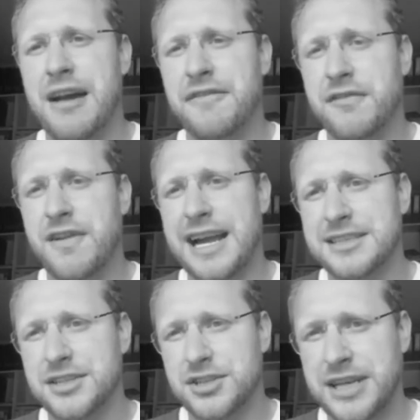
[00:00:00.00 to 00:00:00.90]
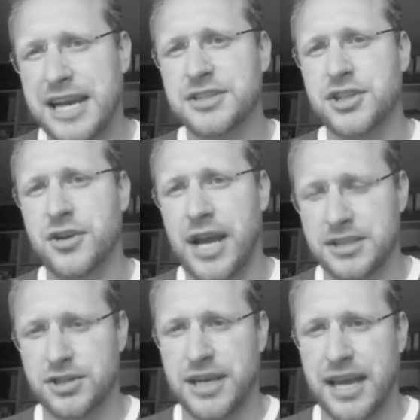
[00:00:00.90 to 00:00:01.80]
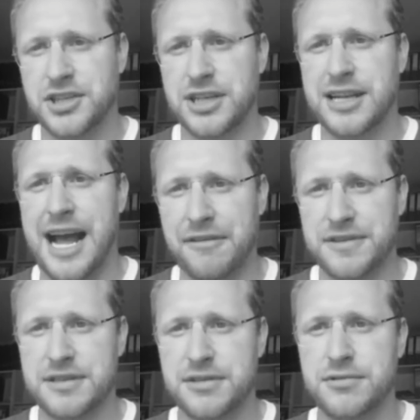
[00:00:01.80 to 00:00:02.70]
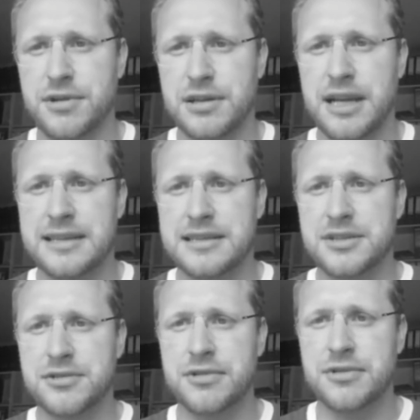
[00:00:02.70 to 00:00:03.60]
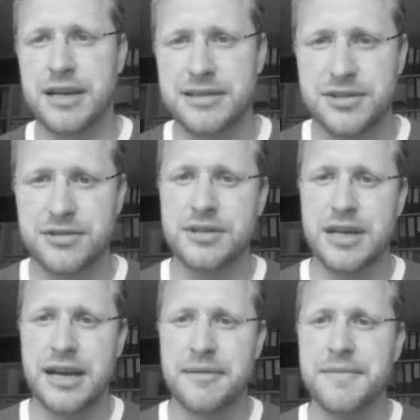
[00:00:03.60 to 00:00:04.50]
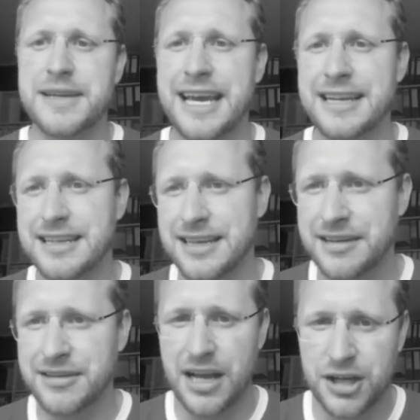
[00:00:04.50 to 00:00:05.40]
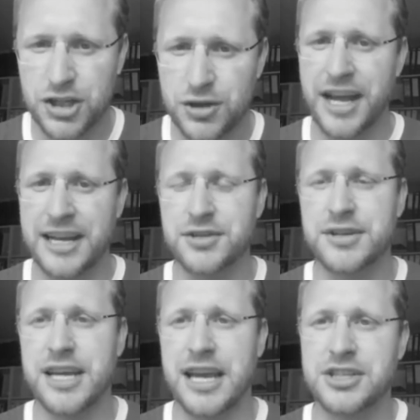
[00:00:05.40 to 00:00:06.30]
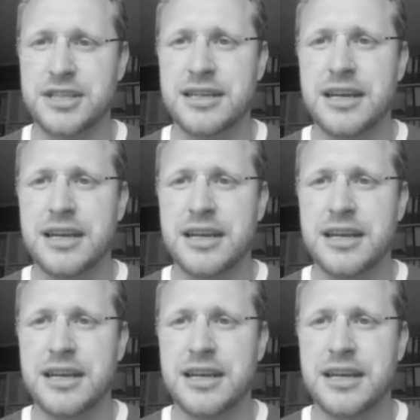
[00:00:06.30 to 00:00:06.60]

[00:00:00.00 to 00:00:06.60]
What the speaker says: the right to get your education after school and to get a good education.